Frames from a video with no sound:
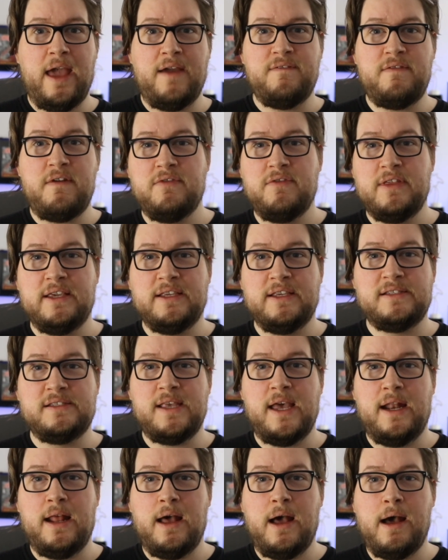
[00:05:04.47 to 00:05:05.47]
everything
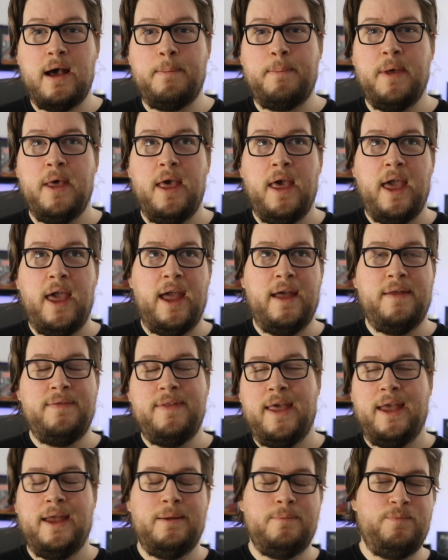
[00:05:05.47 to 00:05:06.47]
set up, and
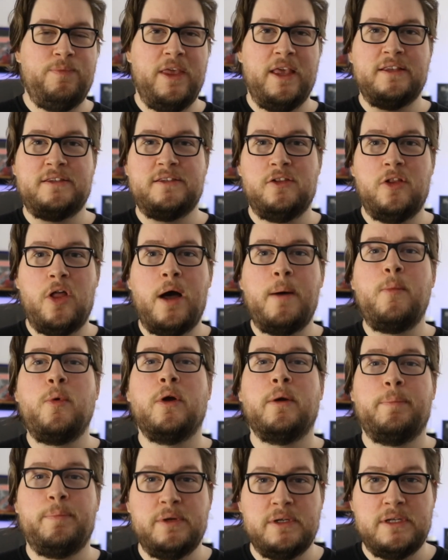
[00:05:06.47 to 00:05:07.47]
then it's a lot
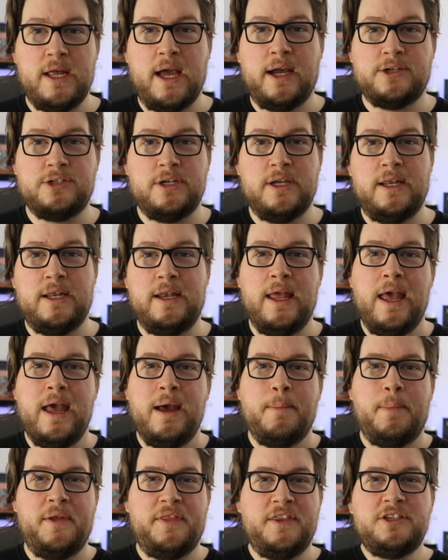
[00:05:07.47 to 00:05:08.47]
more production.
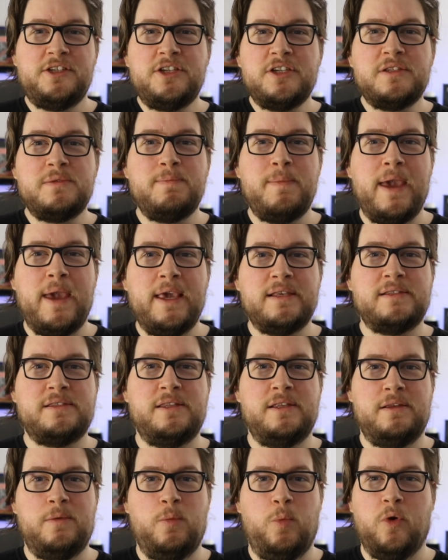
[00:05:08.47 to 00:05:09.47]
But this just makes
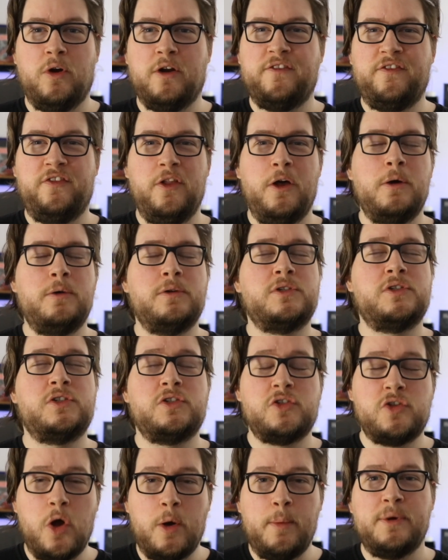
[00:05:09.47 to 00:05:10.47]
the workflow
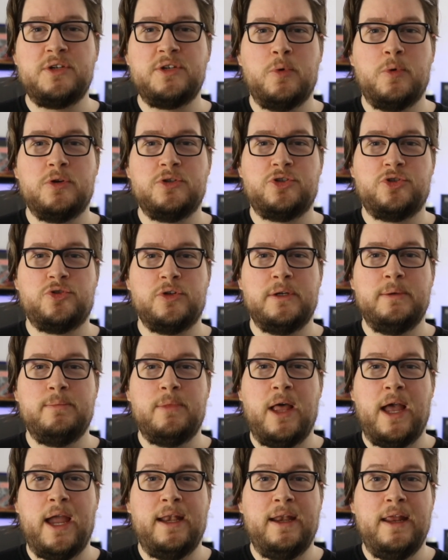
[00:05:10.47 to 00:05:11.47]
so much more
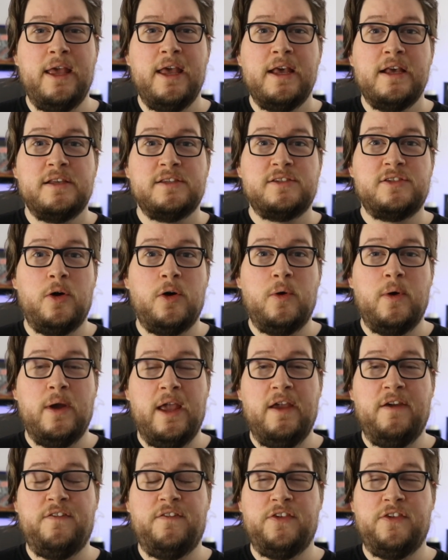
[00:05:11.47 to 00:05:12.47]
streamlined. So
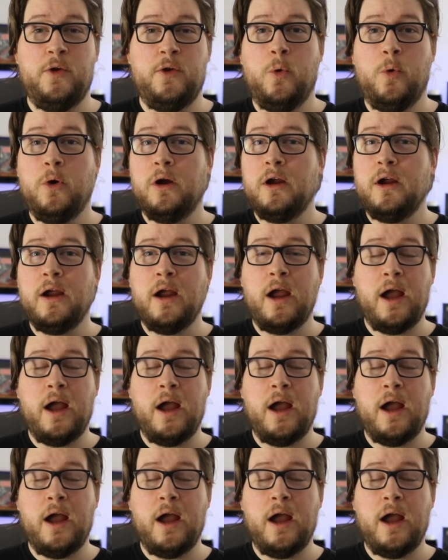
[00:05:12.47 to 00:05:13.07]
if you're